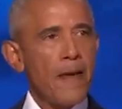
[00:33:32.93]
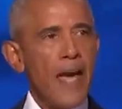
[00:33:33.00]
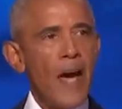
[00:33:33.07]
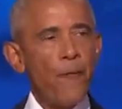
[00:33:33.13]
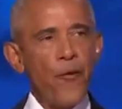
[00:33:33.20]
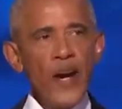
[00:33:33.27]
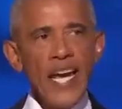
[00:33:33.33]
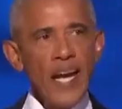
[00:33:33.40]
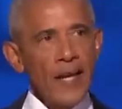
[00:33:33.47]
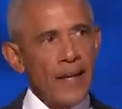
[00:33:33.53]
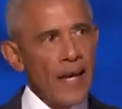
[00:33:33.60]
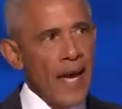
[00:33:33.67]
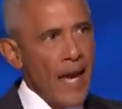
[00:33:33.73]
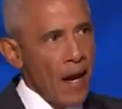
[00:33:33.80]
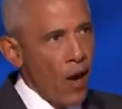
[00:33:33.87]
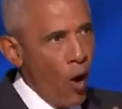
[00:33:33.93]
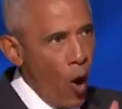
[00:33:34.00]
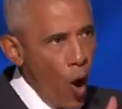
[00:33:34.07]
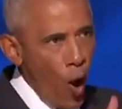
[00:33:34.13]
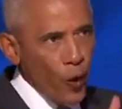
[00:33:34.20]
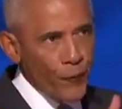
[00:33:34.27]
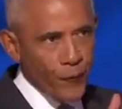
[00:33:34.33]
if we
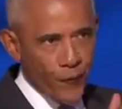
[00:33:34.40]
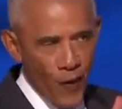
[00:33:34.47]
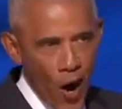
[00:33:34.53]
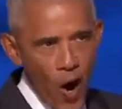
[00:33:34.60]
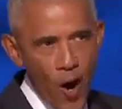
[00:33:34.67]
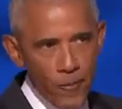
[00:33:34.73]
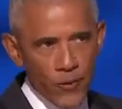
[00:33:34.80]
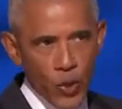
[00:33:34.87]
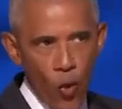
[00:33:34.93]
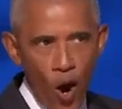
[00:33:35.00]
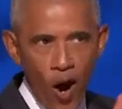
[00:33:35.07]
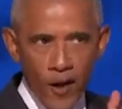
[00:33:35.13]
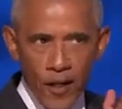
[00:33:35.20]
hold firm to our